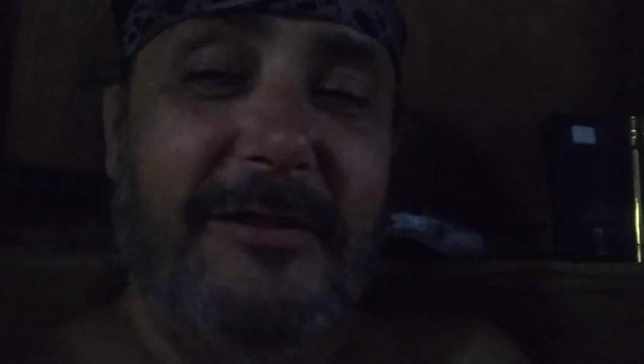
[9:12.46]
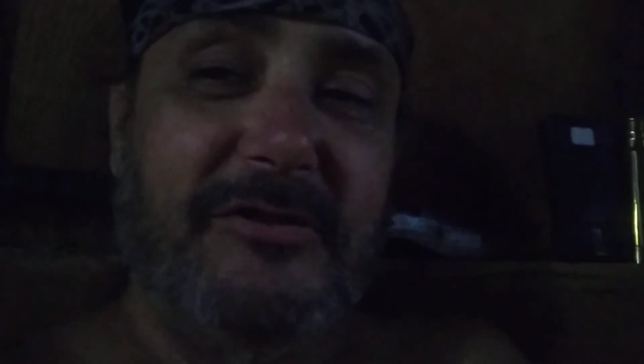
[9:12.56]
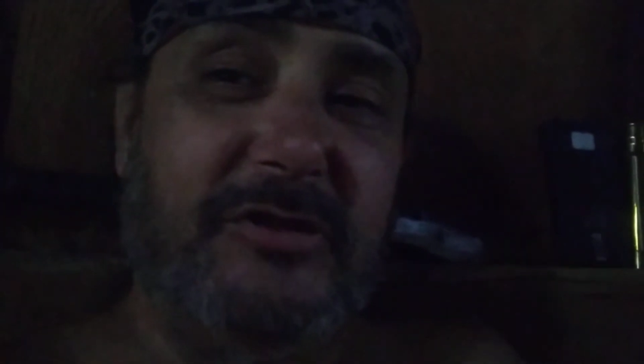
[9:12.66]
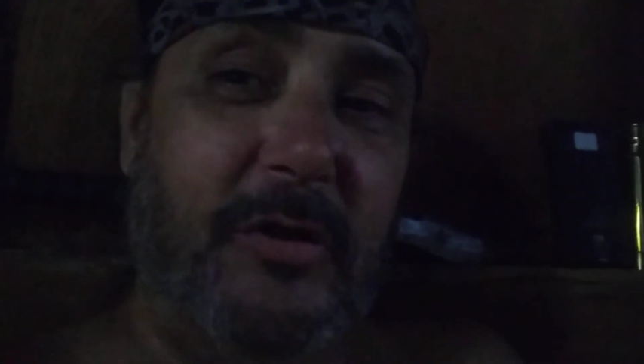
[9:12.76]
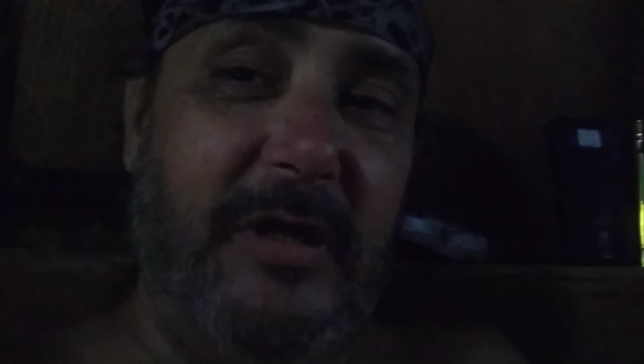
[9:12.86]

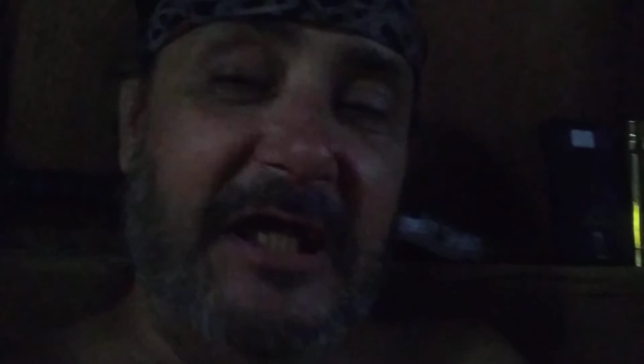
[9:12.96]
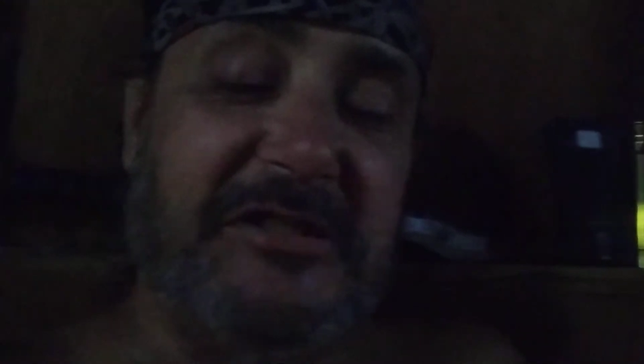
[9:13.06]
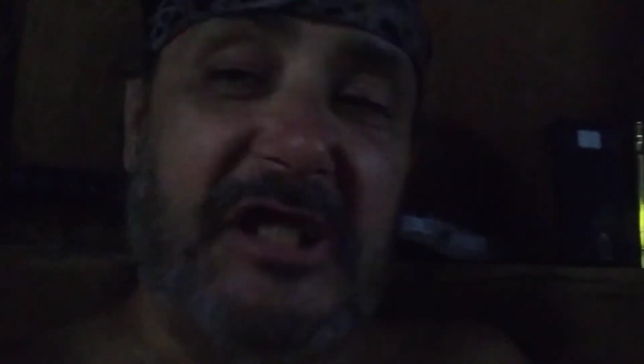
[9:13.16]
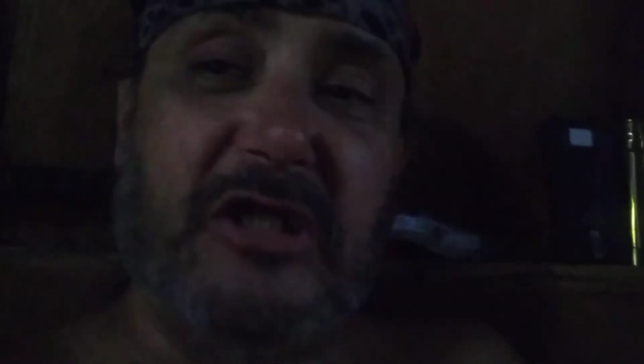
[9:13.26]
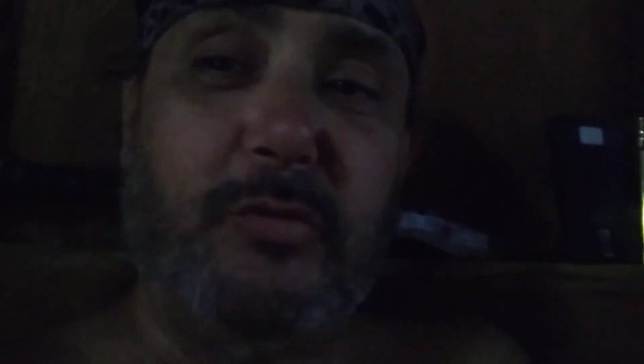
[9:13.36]
So
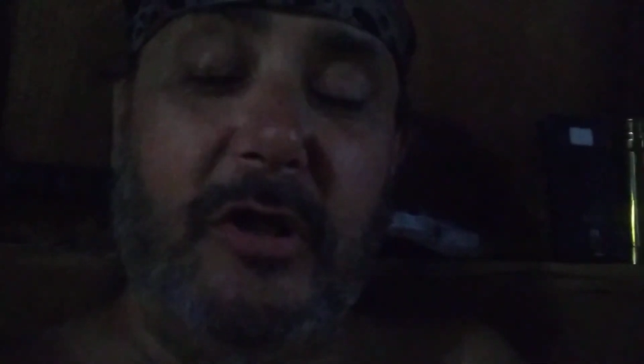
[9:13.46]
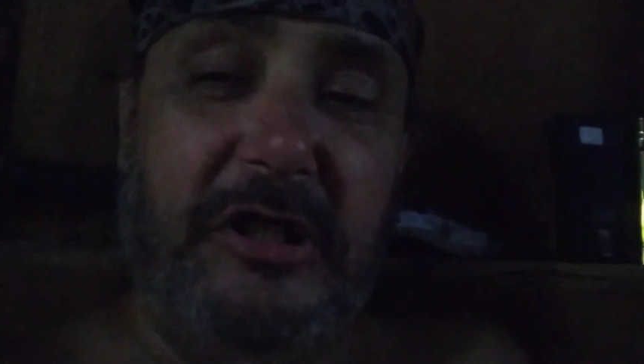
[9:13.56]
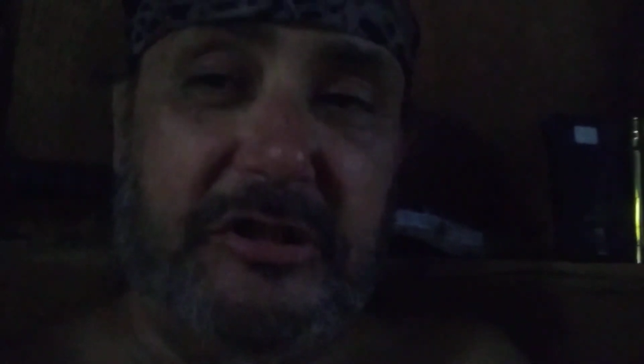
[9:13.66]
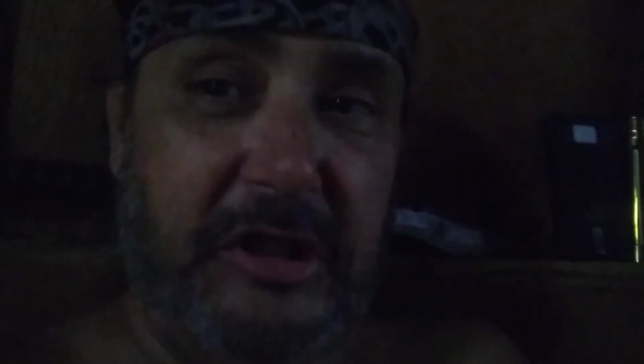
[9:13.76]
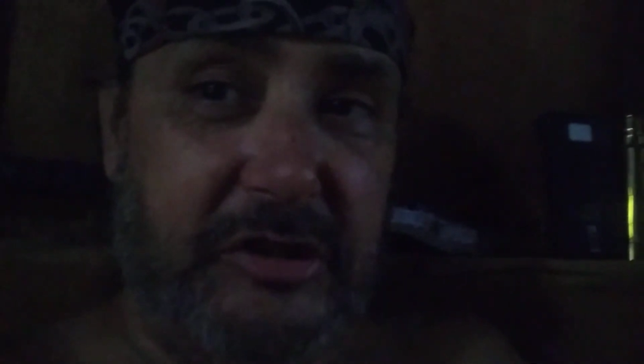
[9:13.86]
yes, that's where
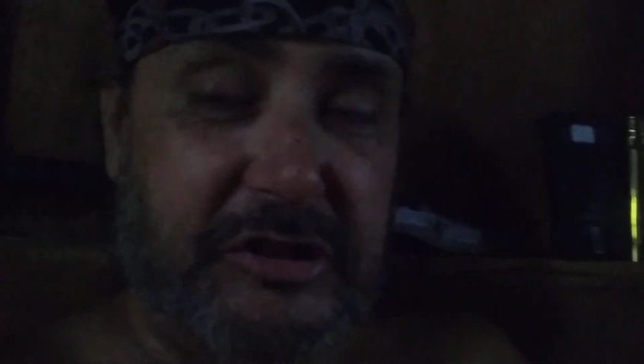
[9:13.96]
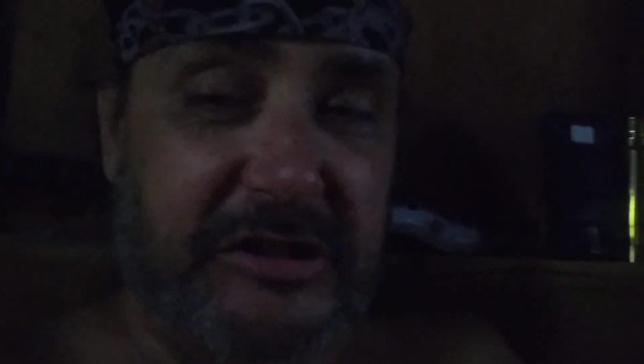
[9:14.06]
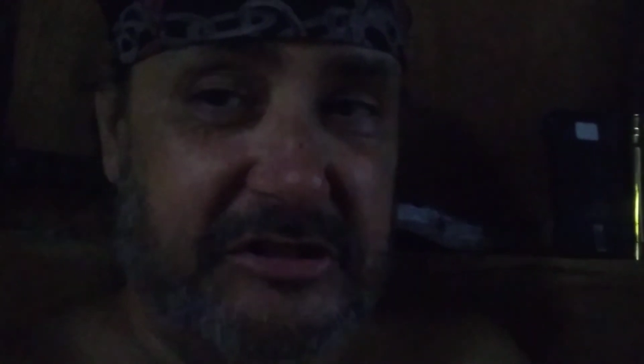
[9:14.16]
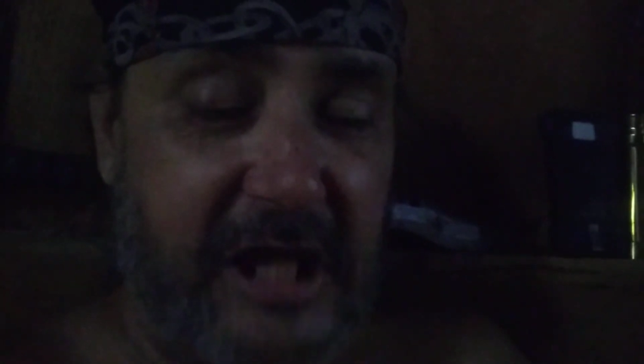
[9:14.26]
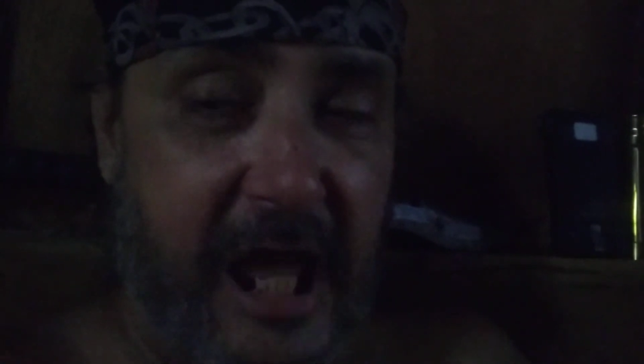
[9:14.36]

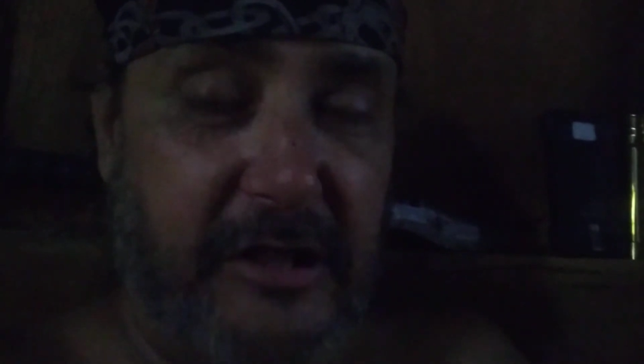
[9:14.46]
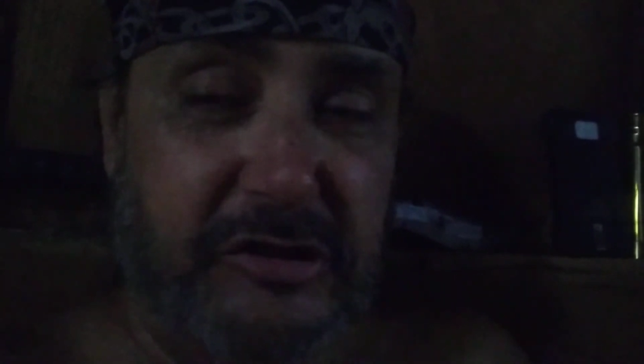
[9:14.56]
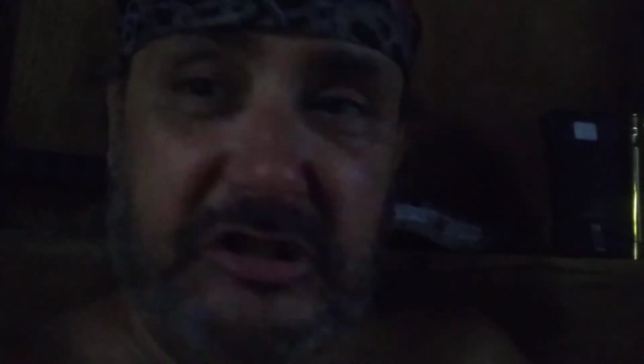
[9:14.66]
Leticia stands.